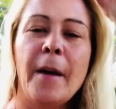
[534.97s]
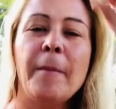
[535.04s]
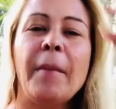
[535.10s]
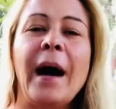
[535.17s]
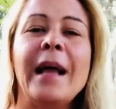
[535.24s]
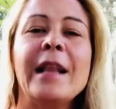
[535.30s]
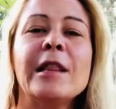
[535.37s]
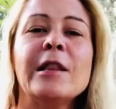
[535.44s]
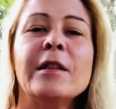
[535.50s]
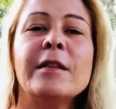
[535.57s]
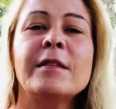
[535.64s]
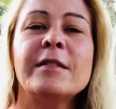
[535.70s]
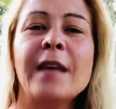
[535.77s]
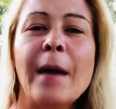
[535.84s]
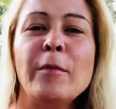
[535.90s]
by
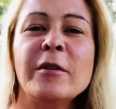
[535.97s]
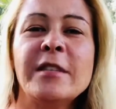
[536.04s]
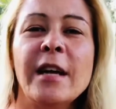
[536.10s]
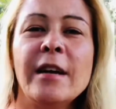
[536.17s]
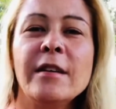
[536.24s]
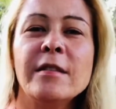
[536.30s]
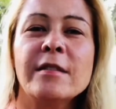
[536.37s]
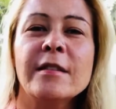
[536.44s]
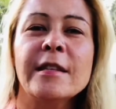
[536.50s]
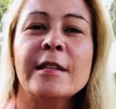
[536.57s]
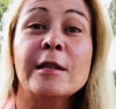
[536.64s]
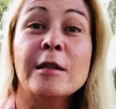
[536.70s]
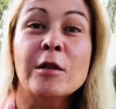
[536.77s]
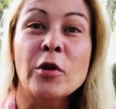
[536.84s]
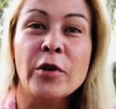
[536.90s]
simultaneously
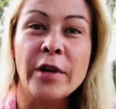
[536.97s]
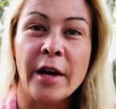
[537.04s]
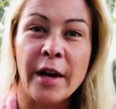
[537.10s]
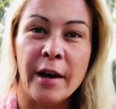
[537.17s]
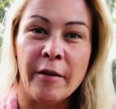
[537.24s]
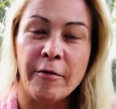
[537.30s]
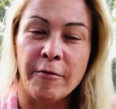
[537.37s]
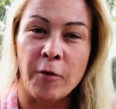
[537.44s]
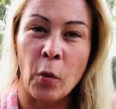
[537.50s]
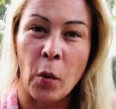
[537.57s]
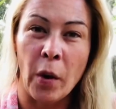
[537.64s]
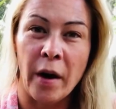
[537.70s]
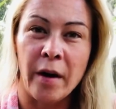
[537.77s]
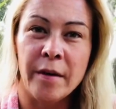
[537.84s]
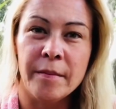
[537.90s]
looking
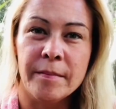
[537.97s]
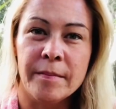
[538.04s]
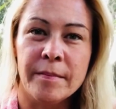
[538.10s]
for